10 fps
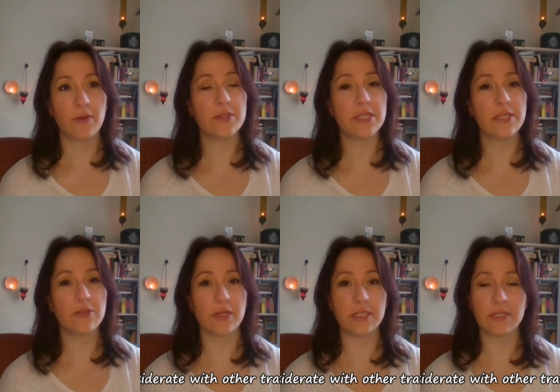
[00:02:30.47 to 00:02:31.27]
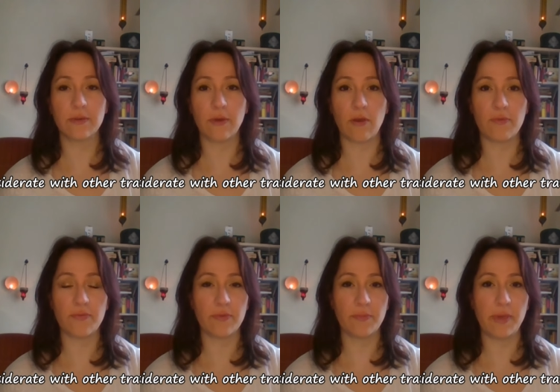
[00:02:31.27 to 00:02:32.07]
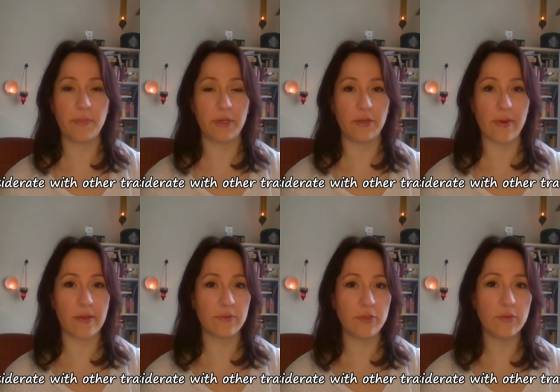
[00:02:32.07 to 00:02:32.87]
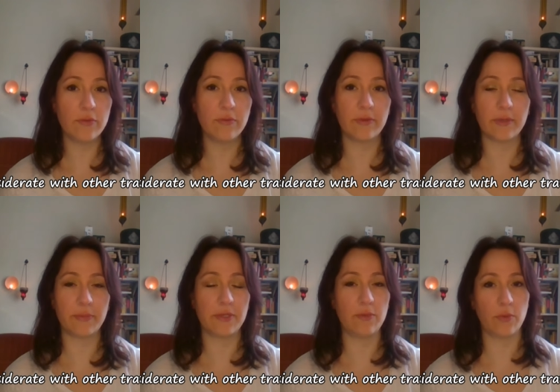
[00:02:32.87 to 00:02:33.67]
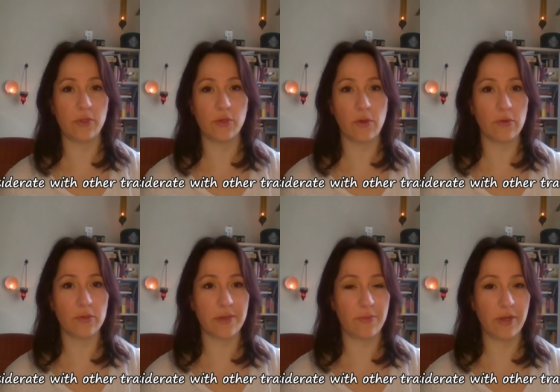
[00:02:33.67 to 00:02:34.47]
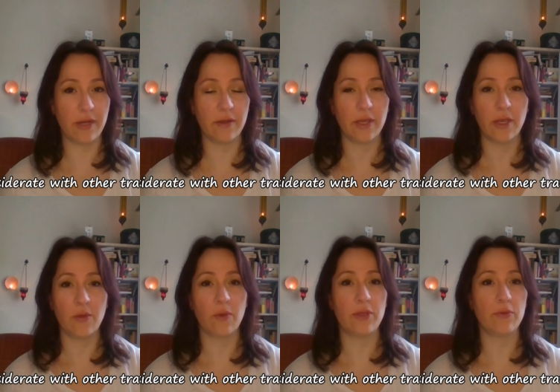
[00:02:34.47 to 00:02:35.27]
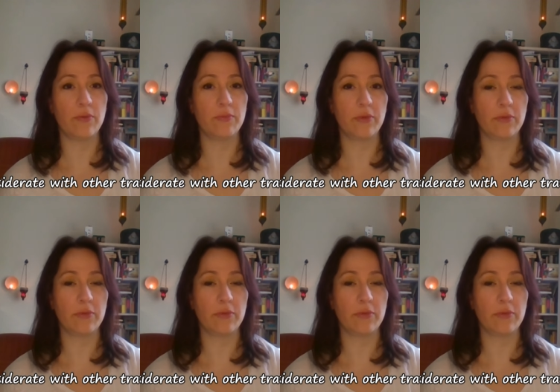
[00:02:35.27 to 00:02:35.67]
considerate of people around you when you go somewhere where you